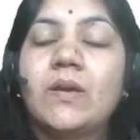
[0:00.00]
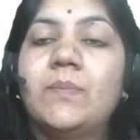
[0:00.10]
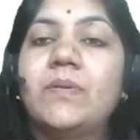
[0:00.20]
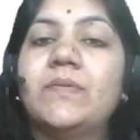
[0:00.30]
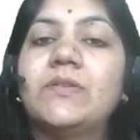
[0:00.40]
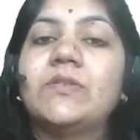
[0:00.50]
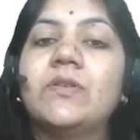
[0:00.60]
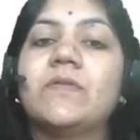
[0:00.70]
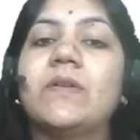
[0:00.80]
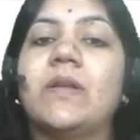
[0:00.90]
Prevention
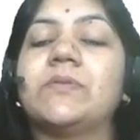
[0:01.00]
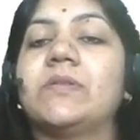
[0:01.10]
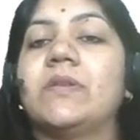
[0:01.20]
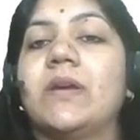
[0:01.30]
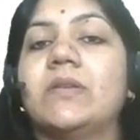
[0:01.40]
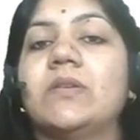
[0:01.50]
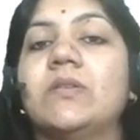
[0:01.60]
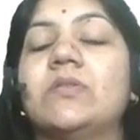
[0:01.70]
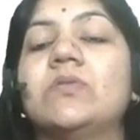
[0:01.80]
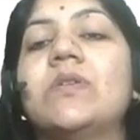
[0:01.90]
of Corruption Act.
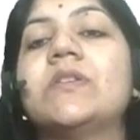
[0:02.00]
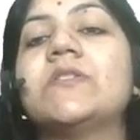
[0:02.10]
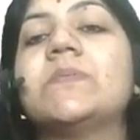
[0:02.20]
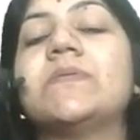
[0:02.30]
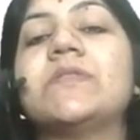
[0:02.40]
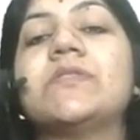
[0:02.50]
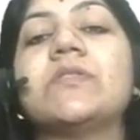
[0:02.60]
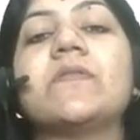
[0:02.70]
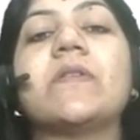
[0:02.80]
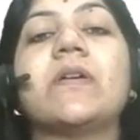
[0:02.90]
So what is
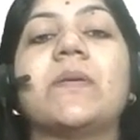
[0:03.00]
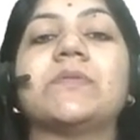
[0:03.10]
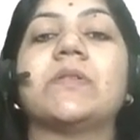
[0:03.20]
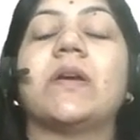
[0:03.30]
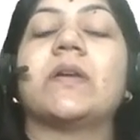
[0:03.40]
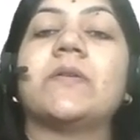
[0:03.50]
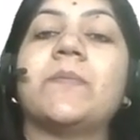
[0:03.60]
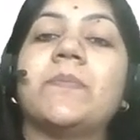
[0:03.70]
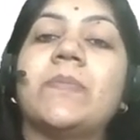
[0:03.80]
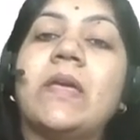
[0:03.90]
Prevention of Corruption Act?
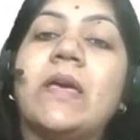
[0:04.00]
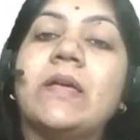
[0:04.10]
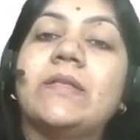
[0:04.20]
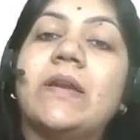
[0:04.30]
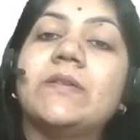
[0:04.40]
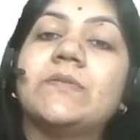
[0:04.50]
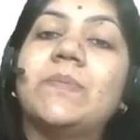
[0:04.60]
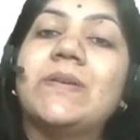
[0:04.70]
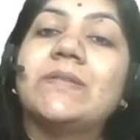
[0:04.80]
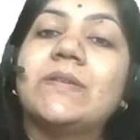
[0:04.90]
That is
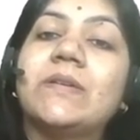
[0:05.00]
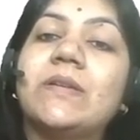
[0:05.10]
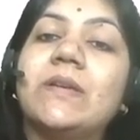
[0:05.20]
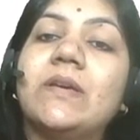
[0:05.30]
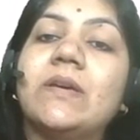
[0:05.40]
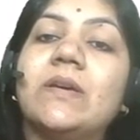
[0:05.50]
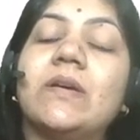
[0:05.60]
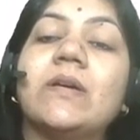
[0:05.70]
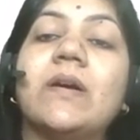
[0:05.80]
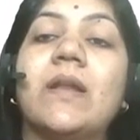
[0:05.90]
basically
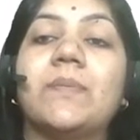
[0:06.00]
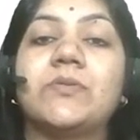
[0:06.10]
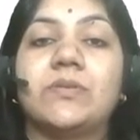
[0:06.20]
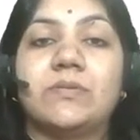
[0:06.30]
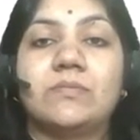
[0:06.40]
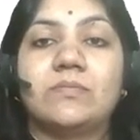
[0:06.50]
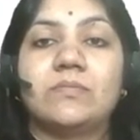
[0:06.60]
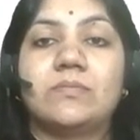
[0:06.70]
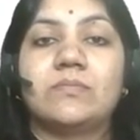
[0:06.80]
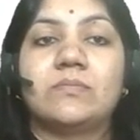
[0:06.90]
corruption.
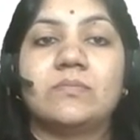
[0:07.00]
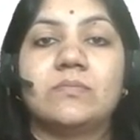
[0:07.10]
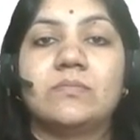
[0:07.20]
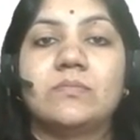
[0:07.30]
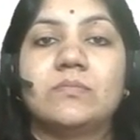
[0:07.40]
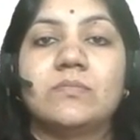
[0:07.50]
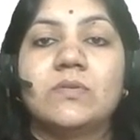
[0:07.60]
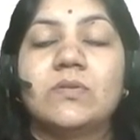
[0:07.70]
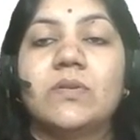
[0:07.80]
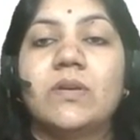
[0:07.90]

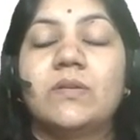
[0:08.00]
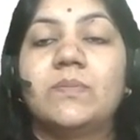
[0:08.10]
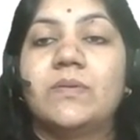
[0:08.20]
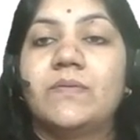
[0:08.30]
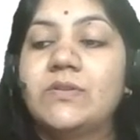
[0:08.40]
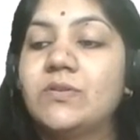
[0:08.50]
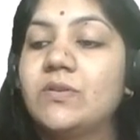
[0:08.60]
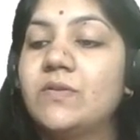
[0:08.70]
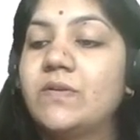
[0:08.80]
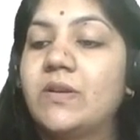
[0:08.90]
Okay, Prevention
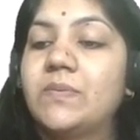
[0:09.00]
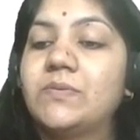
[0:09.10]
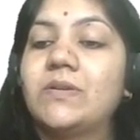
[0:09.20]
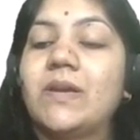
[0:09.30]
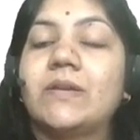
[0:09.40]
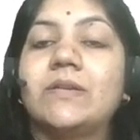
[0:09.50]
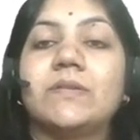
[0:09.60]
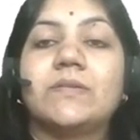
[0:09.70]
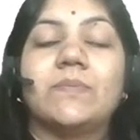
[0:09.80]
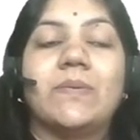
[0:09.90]
of Corruption Act
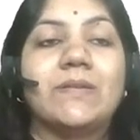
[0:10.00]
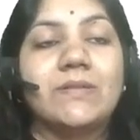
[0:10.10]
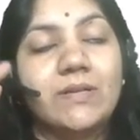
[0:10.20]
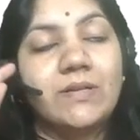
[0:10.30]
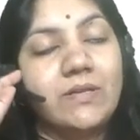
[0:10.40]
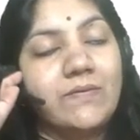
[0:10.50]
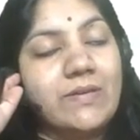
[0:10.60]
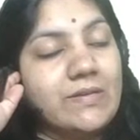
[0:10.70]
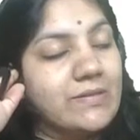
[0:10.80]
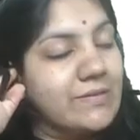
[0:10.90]
is basically, we
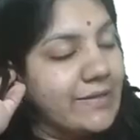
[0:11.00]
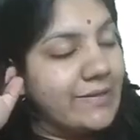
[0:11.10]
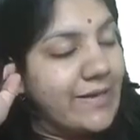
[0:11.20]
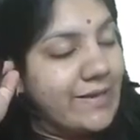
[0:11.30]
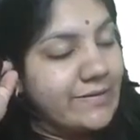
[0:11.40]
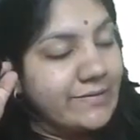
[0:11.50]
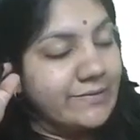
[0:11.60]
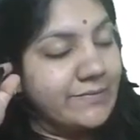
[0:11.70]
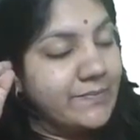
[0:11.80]
can say that here.